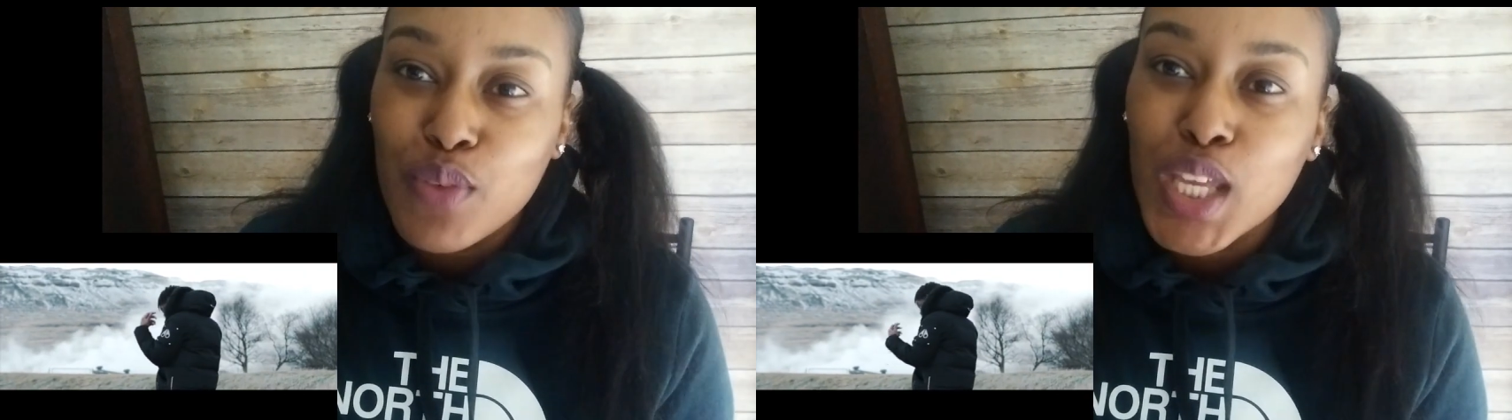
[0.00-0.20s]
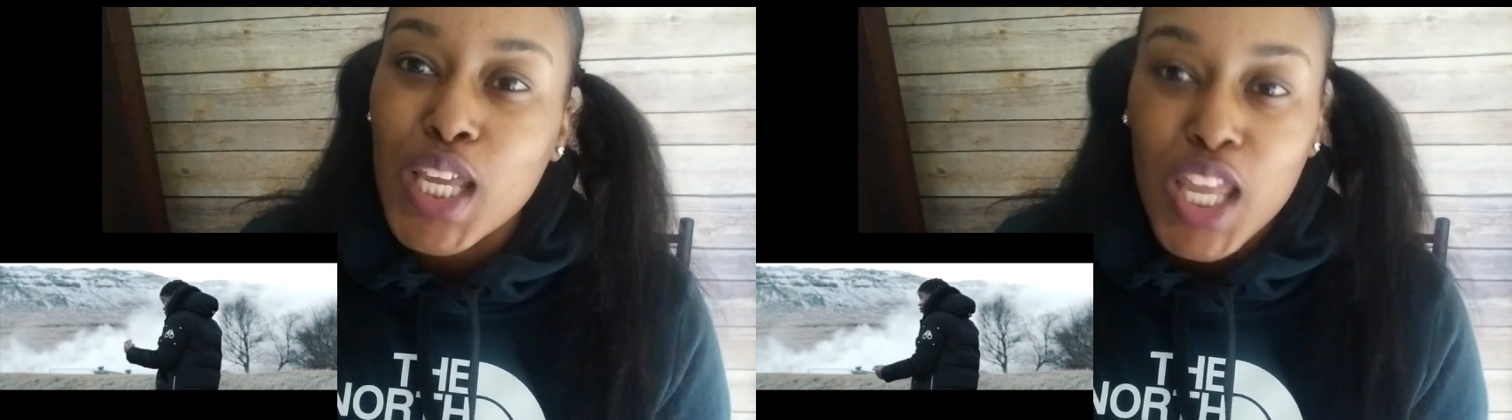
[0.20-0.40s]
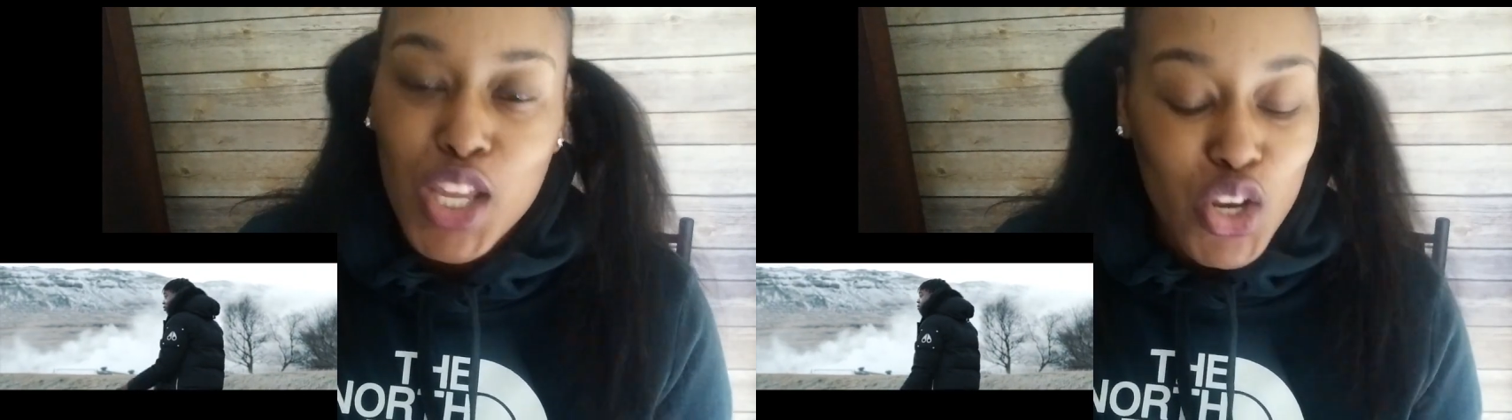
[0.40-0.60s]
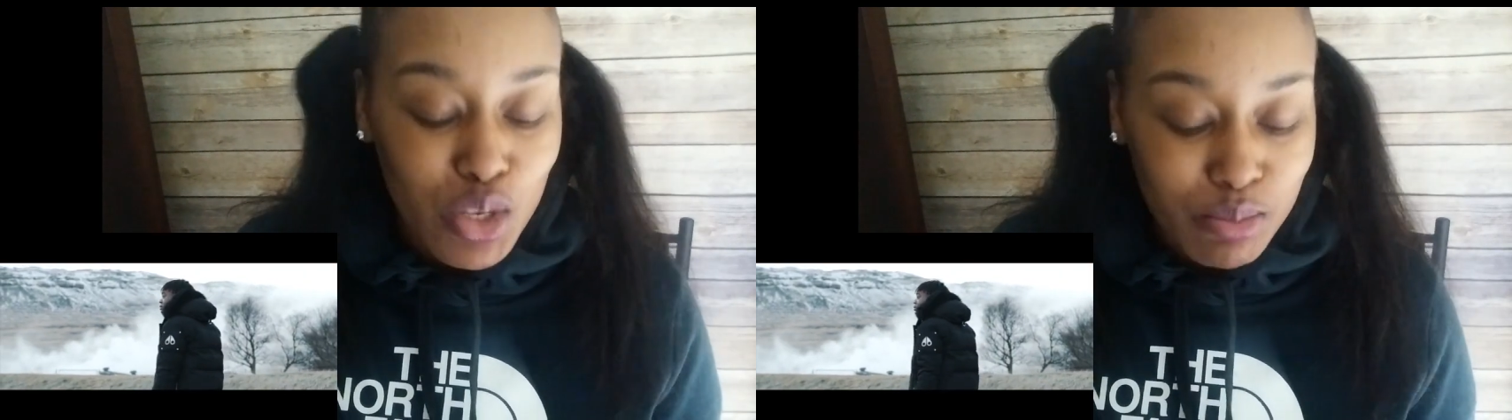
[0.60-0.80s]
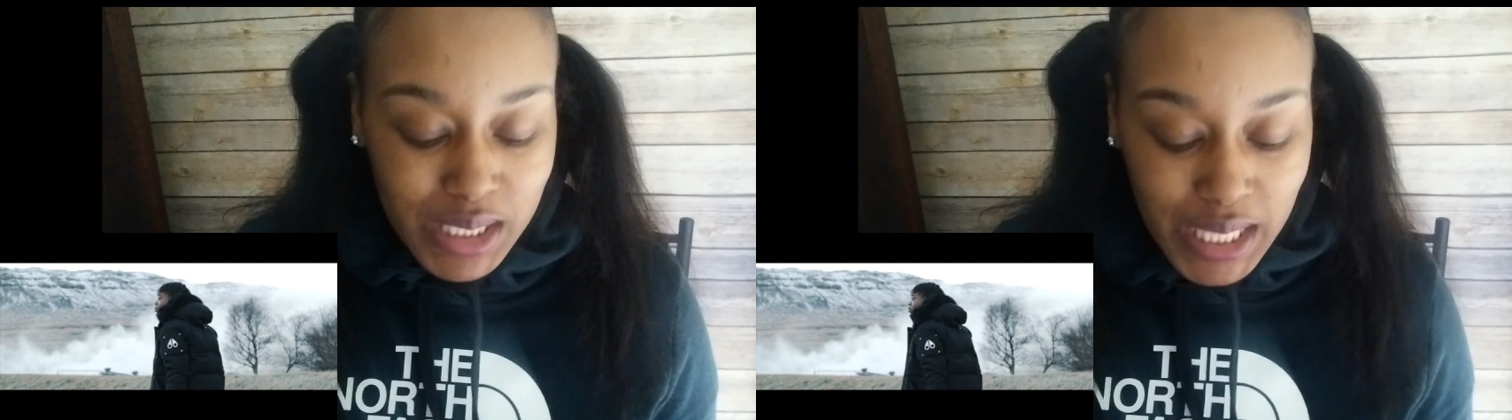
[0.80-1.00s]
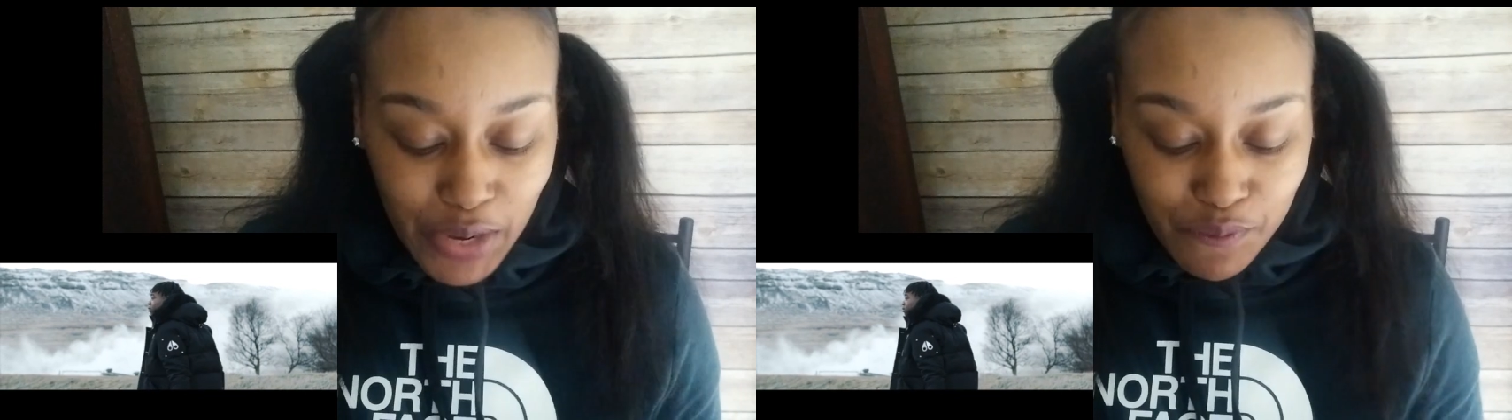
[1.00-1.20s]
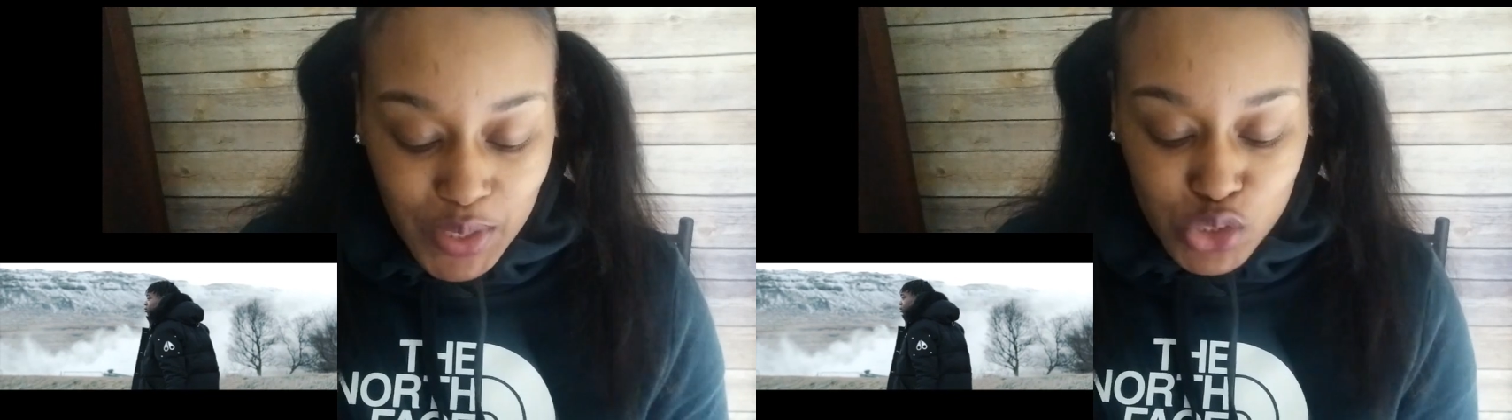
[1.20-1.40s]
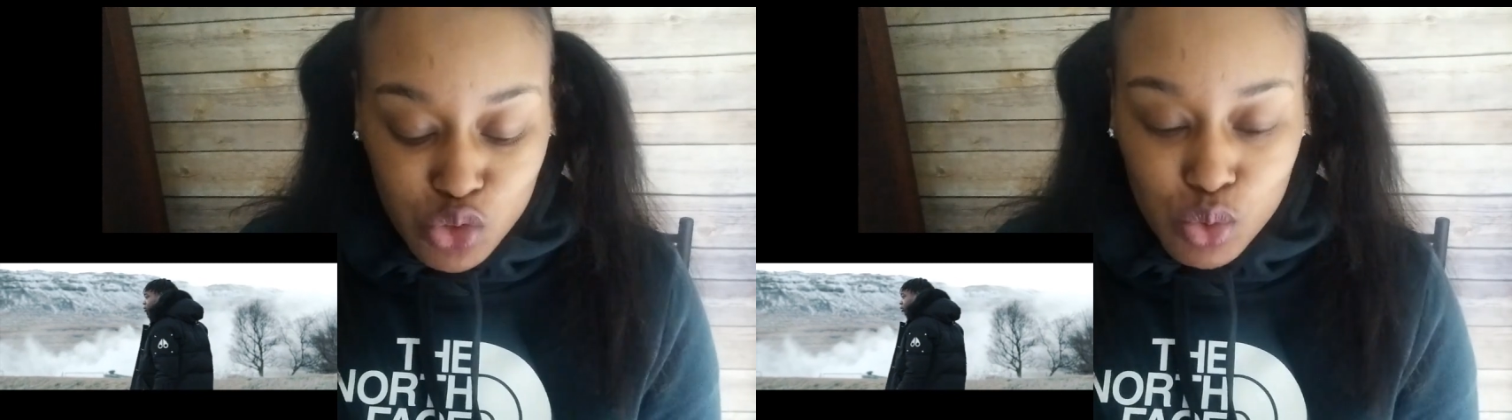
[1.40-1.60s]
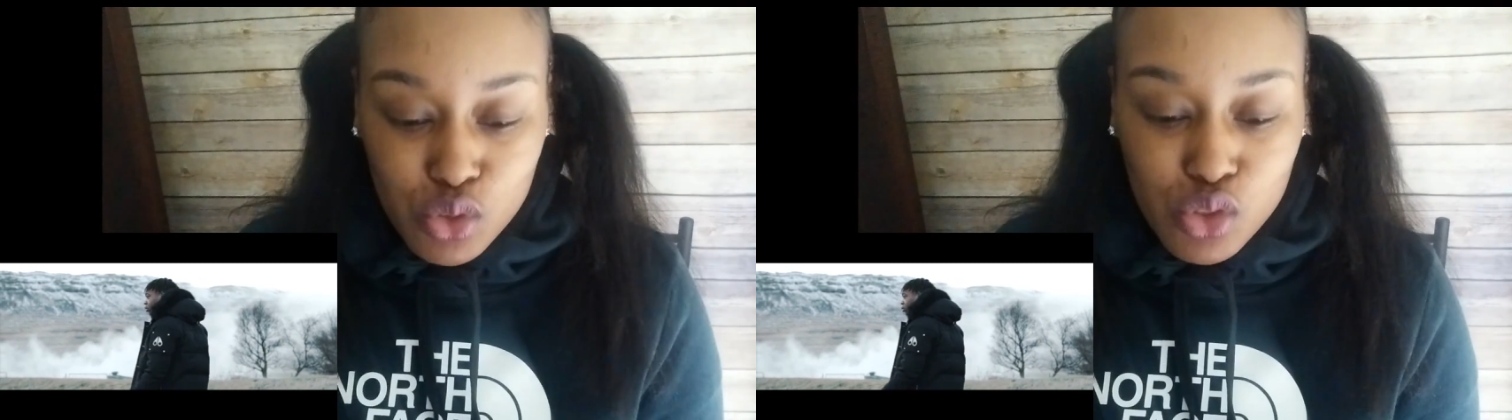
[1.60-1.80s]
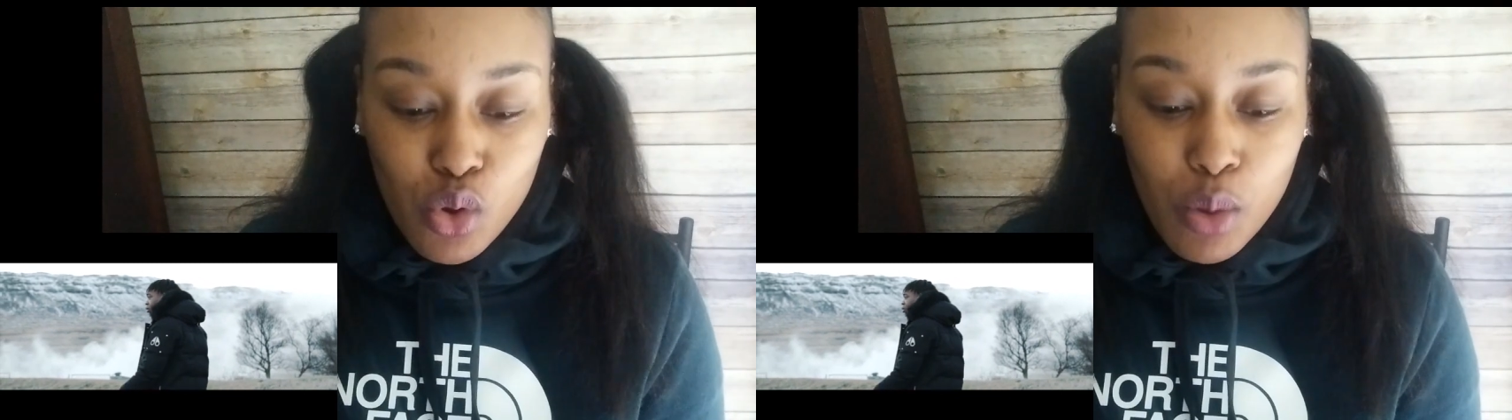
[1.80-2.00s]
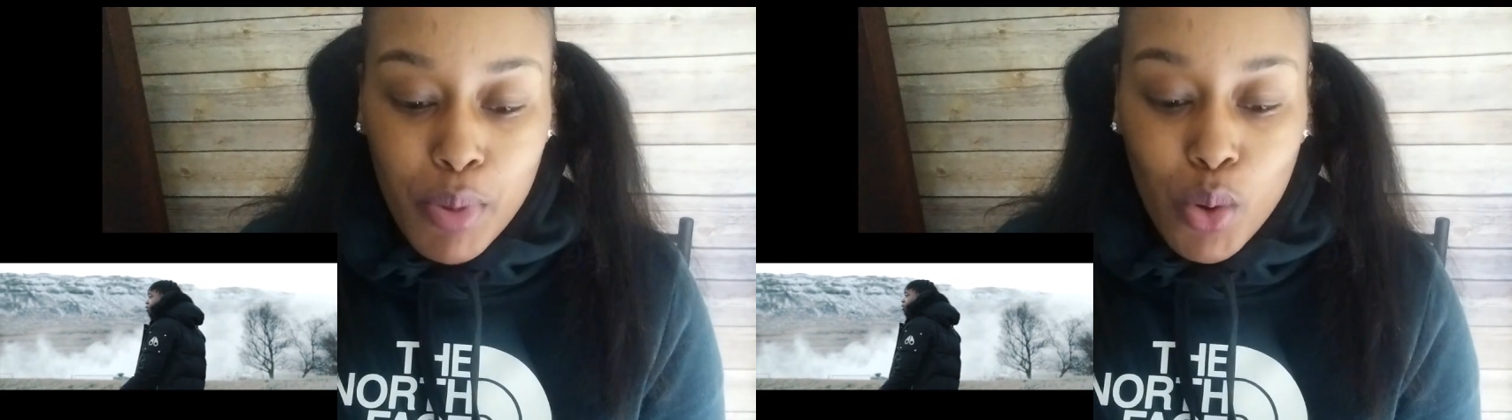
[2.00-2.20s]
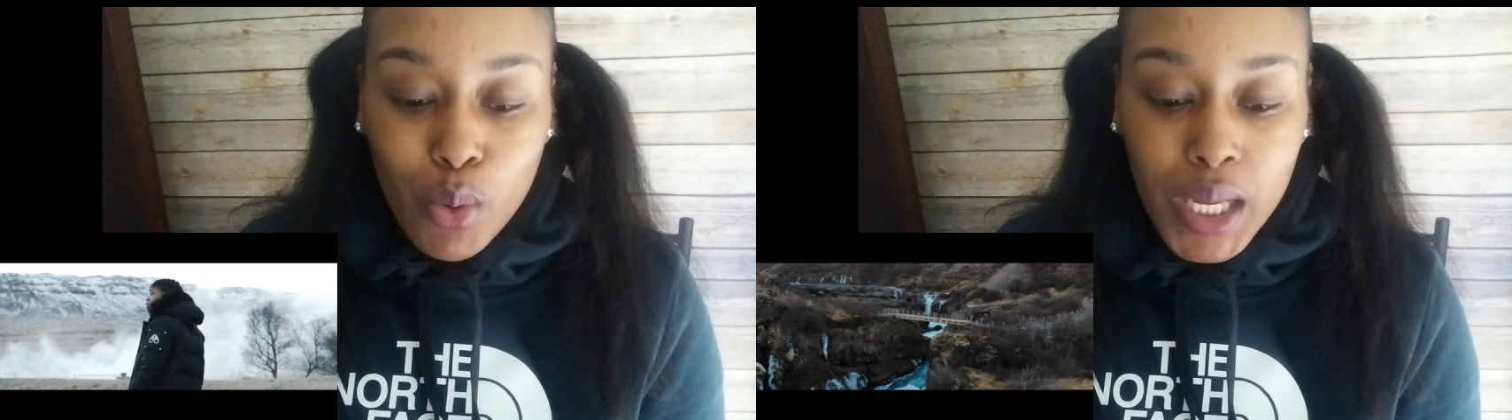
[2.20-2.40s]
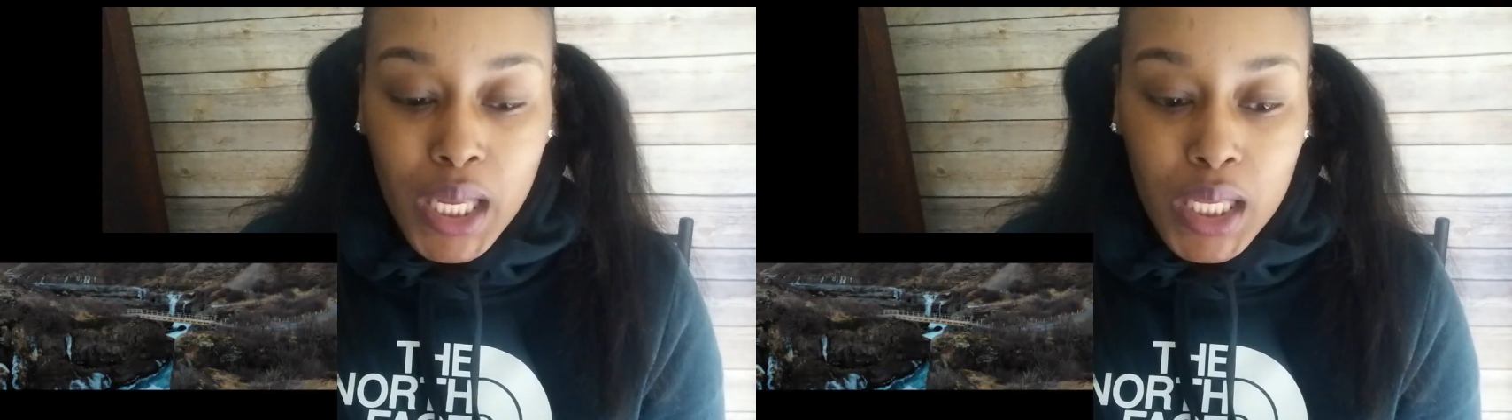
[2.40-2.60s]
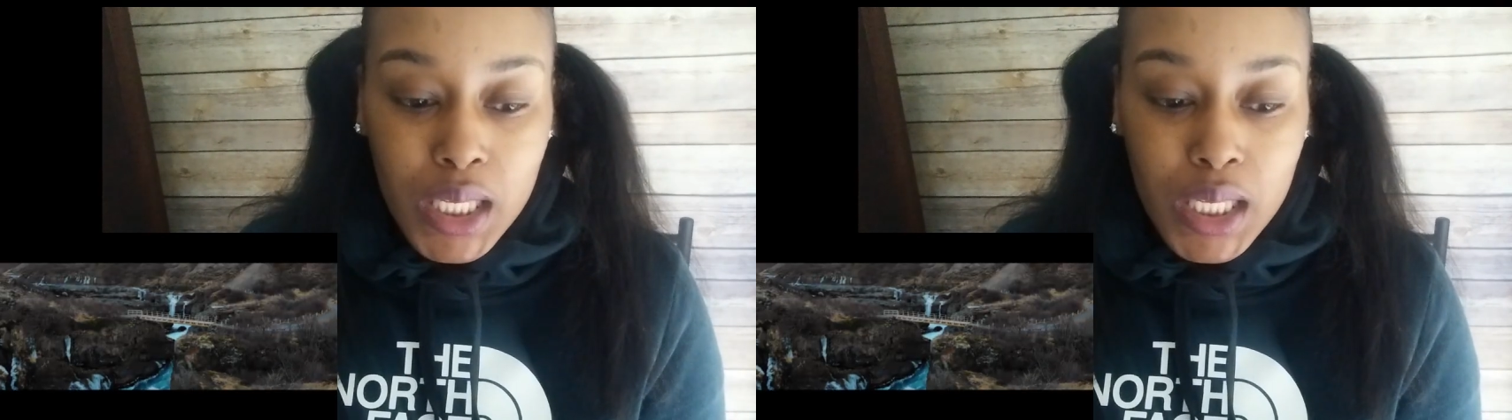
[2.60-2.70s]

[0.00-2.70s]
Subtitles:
You know what I'm saying? The visuals on point.